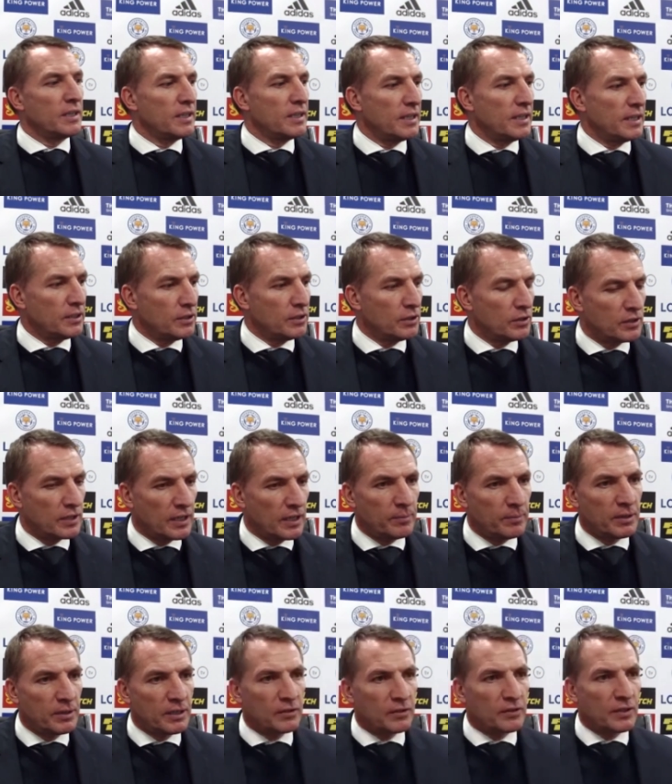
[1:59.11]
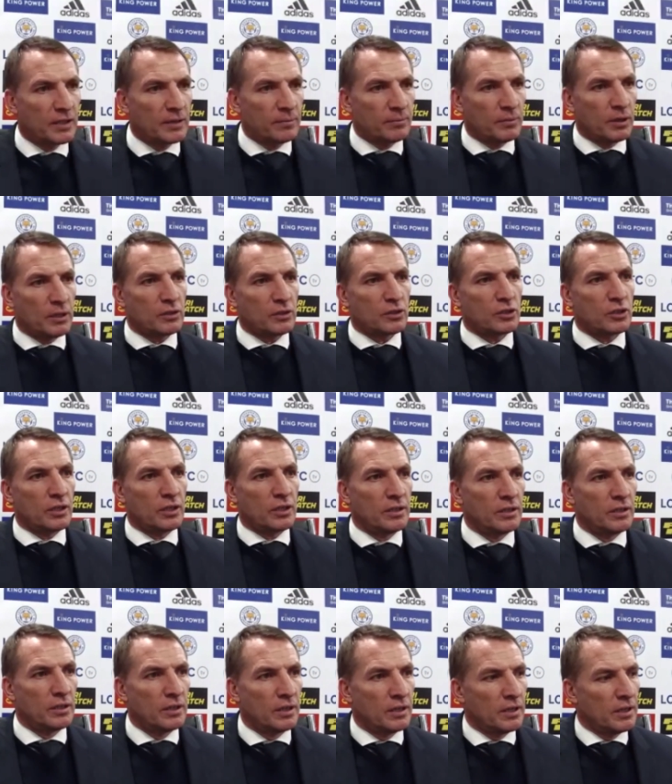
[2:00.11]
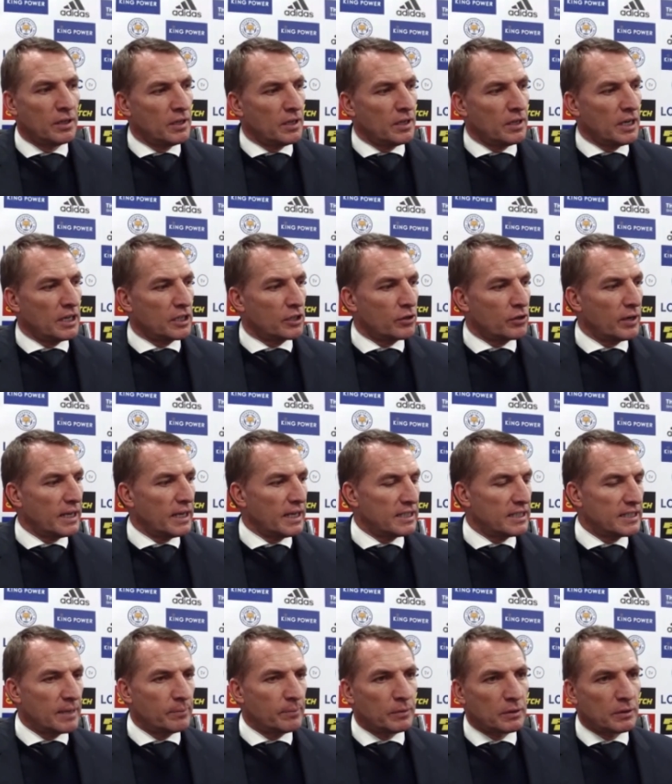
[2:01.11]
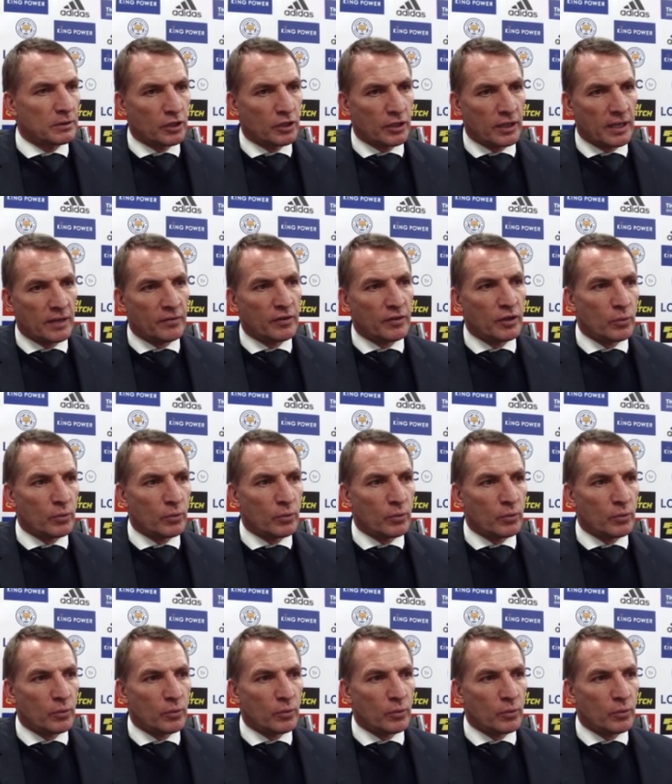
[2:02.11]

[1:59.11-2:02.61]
in your team, and I think Mark's a, a great example to every